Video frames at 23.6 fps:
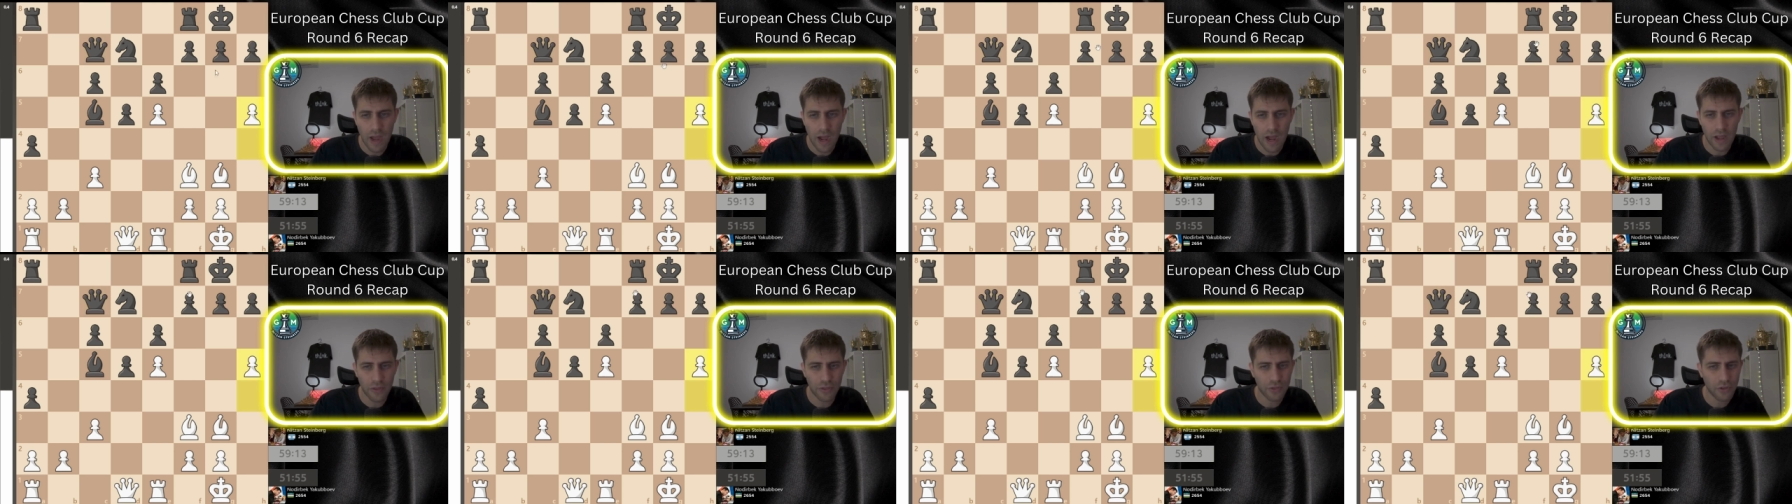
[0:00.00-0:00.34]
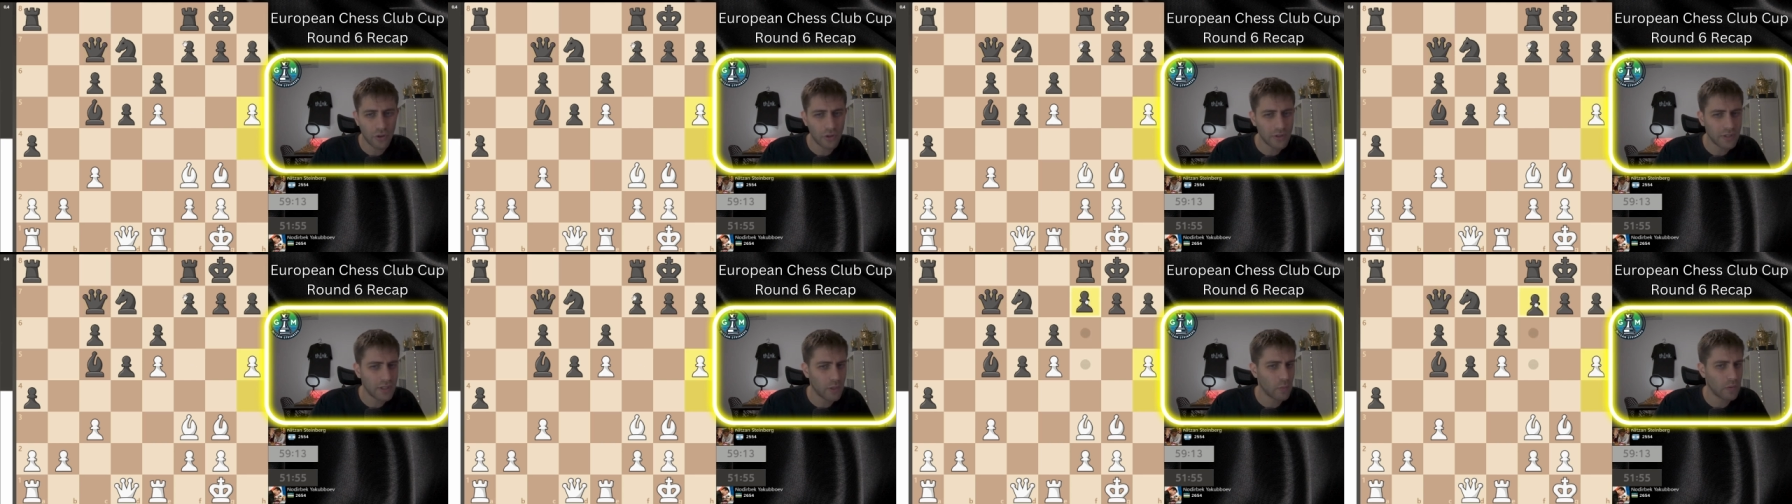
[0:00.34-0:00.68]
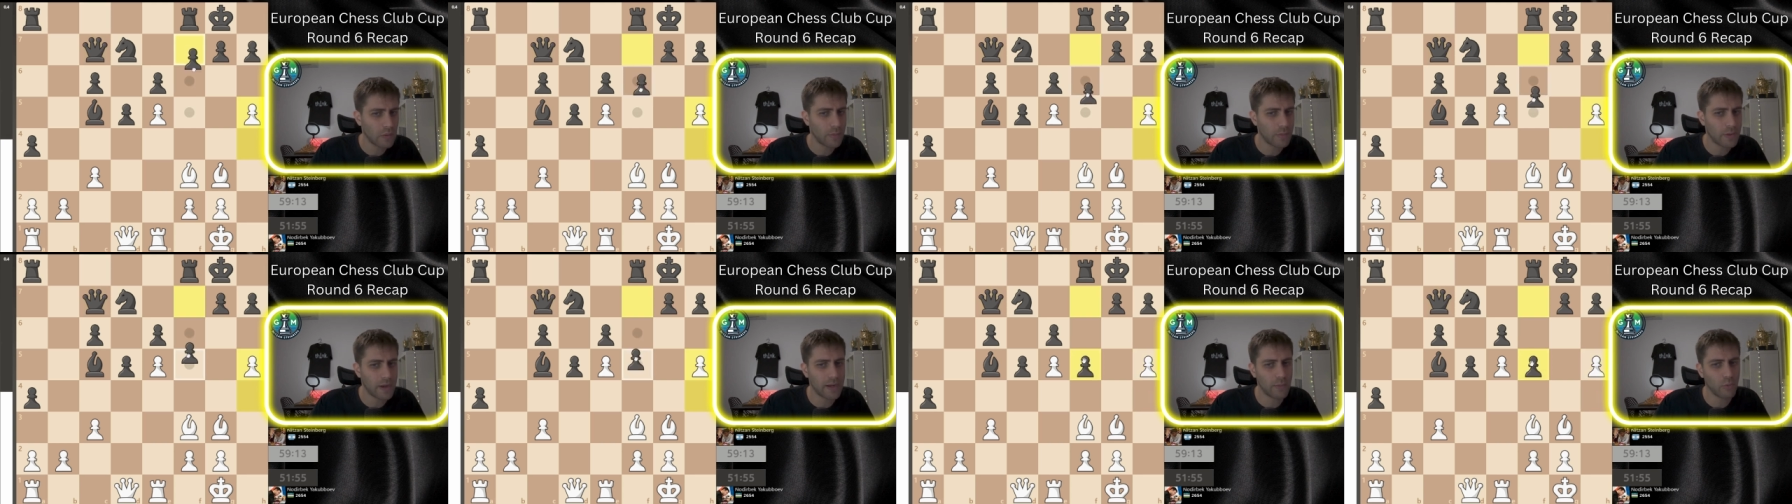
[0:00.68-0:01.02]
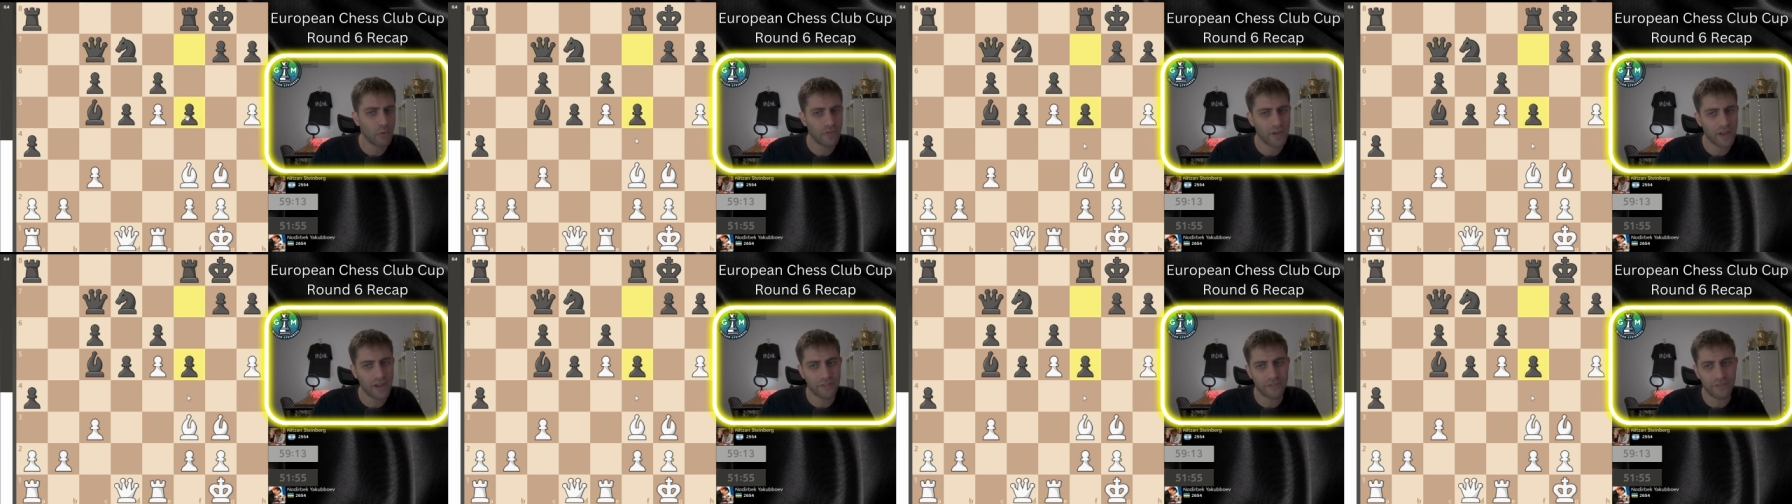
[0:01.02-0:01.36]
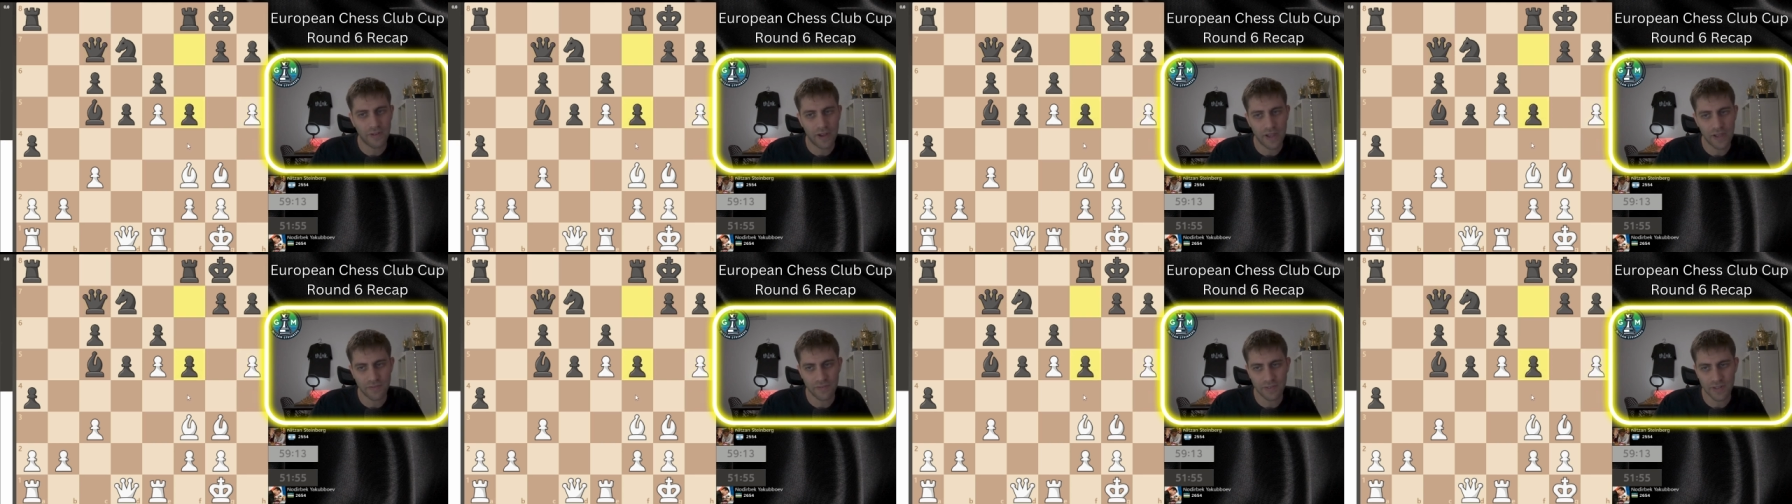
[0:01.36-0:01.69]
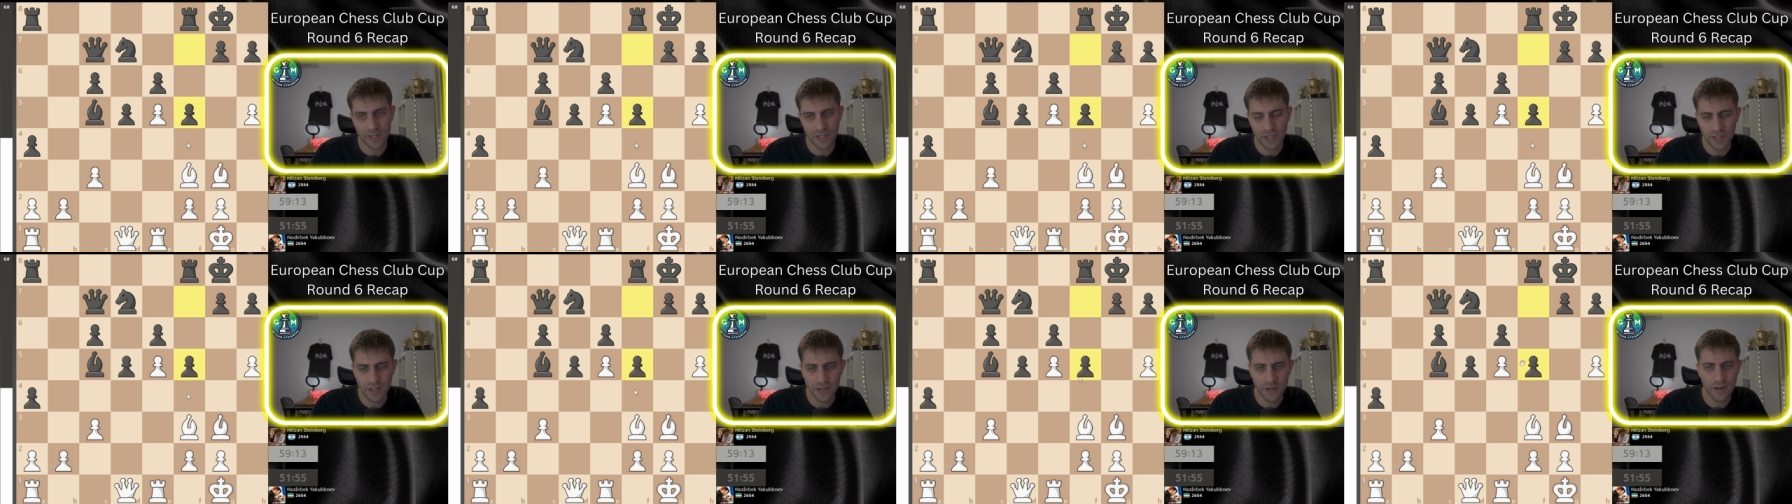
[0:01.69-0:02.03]
I thought he will play the move f5 and
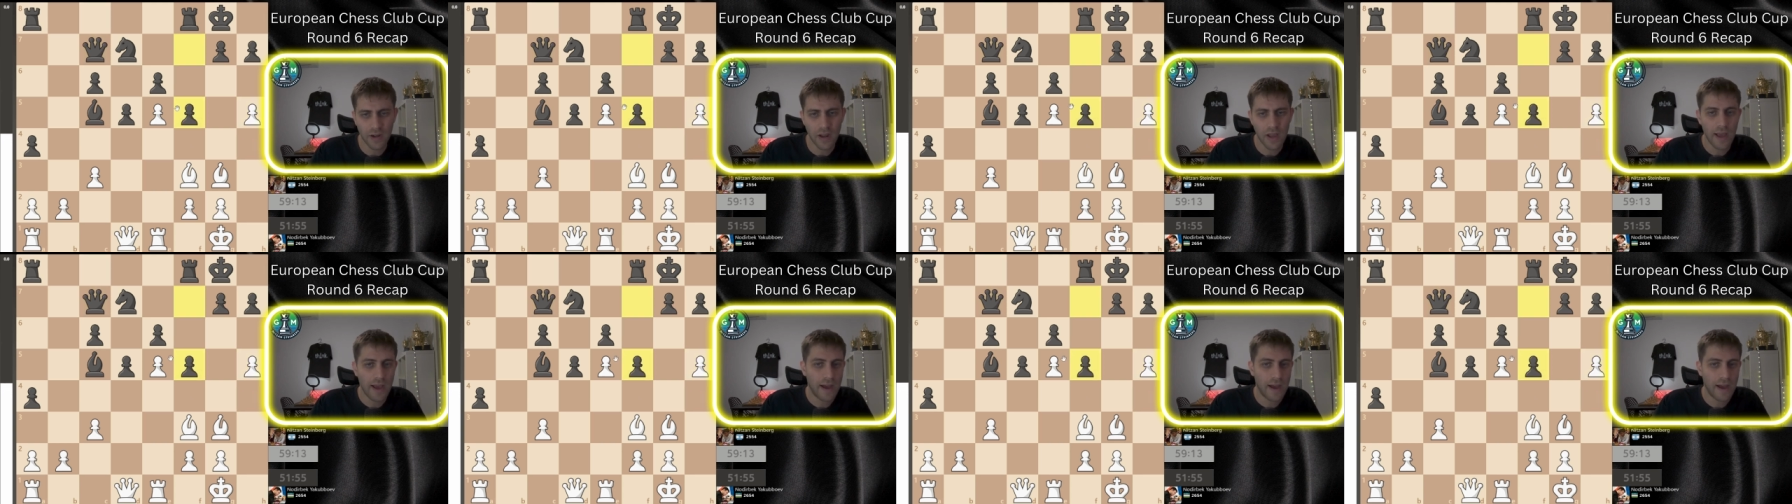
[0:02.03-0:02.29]
here